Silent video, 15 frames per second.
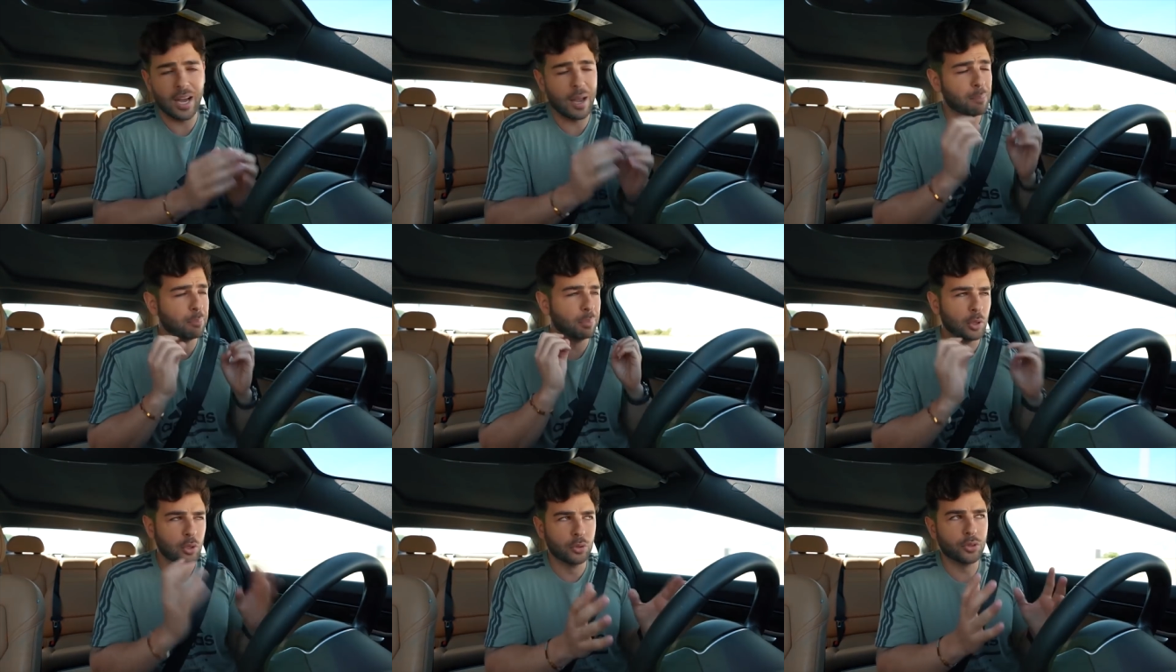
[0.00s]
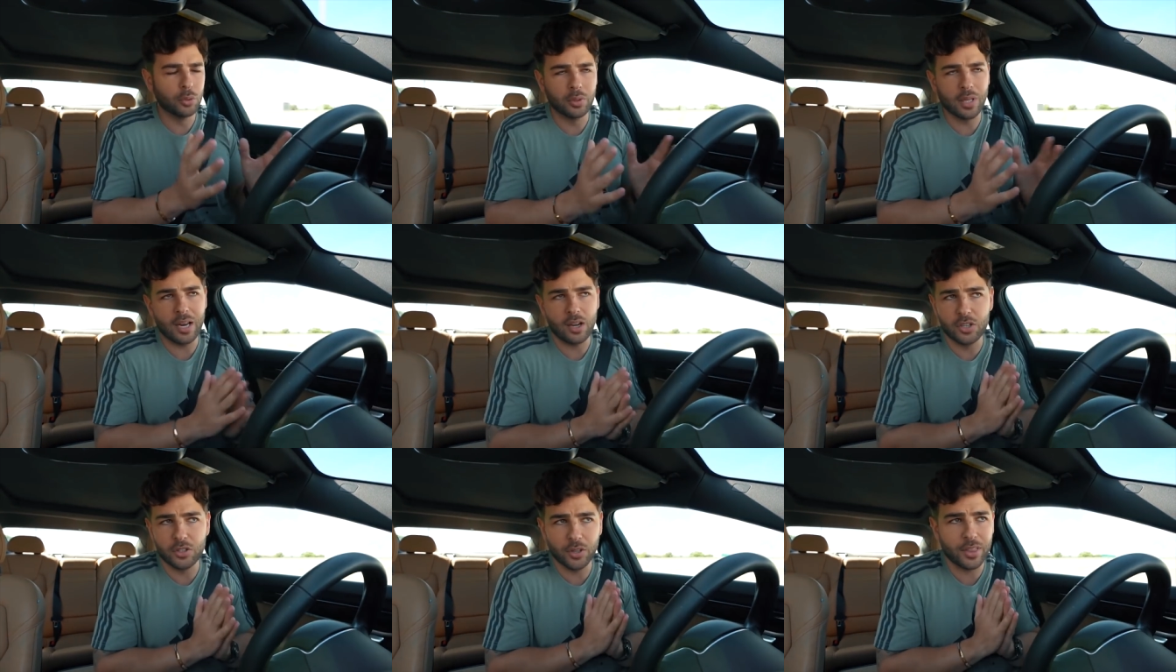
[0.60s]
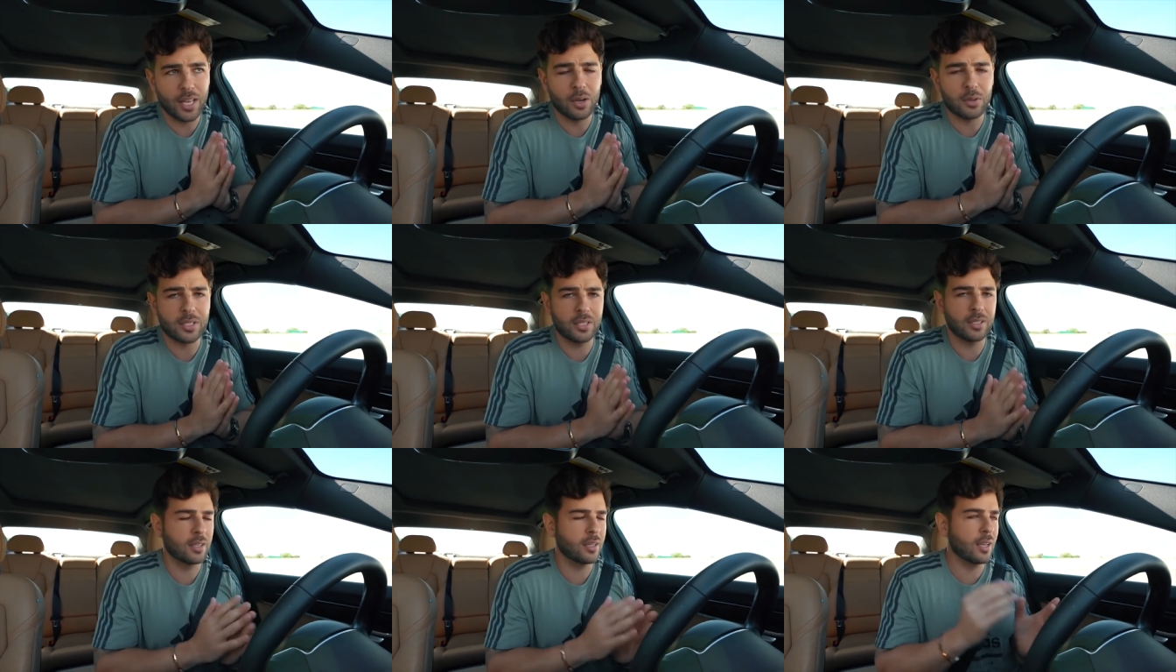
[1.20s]
I blew through that one hundred
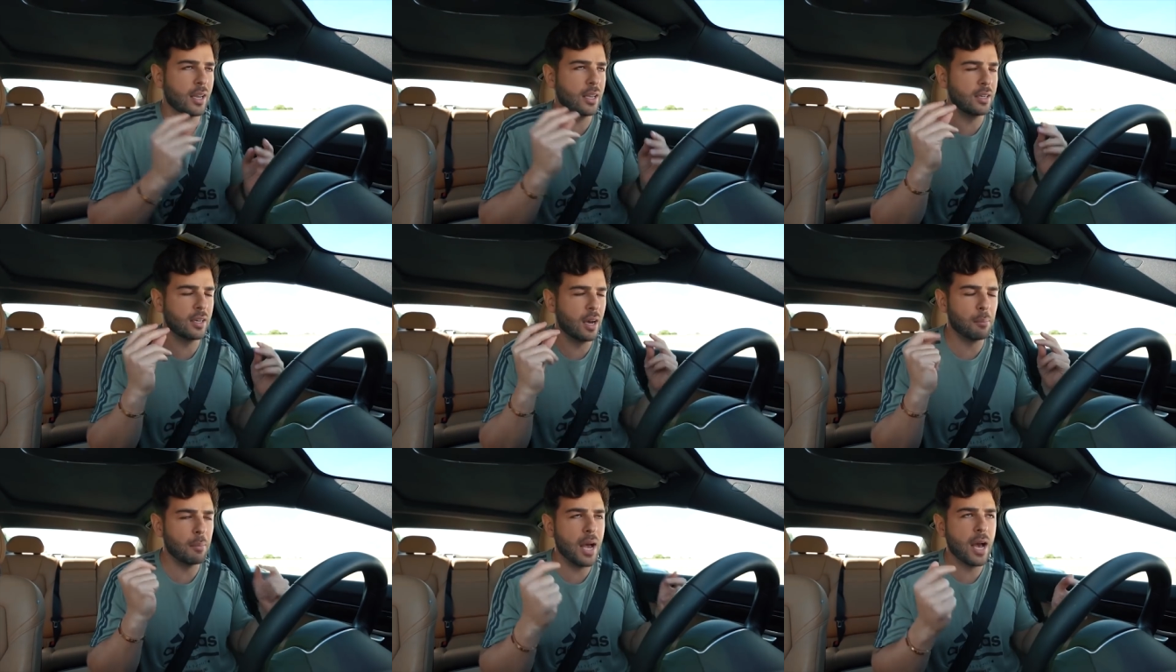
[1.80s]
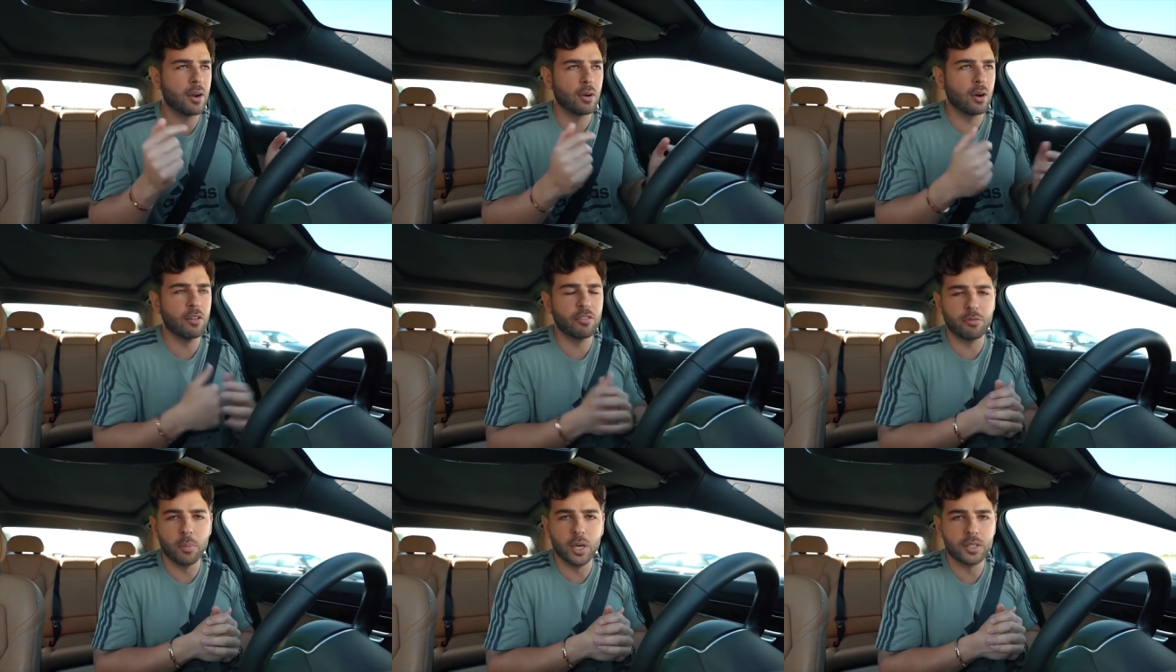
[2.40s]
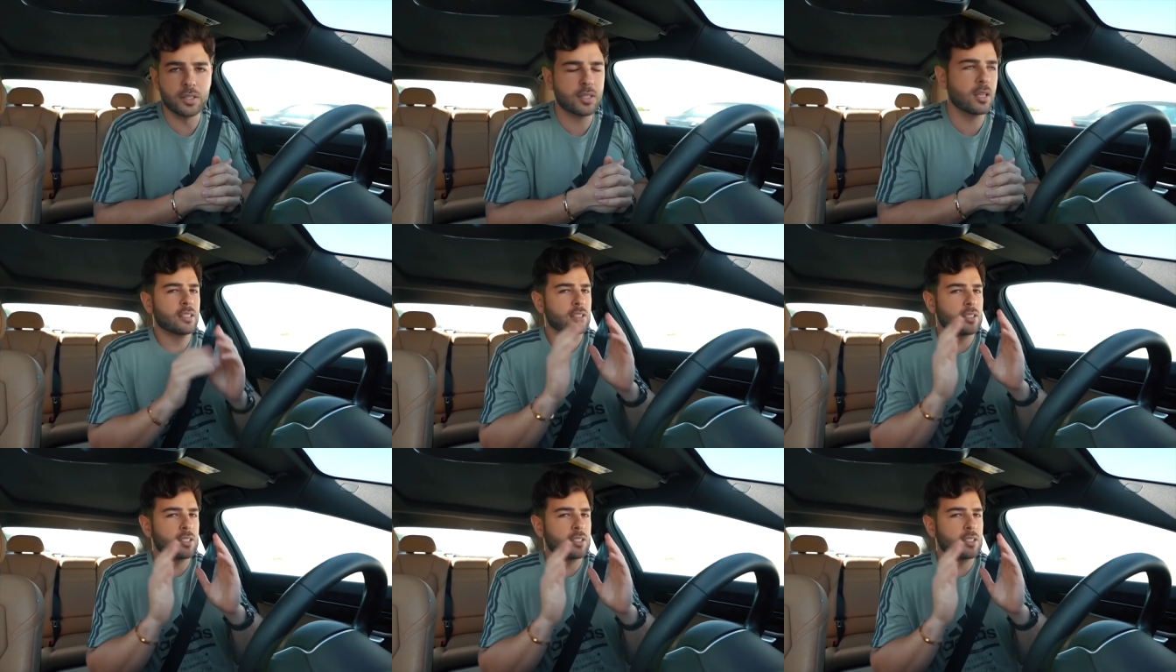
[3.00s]
thousand in a matter of months.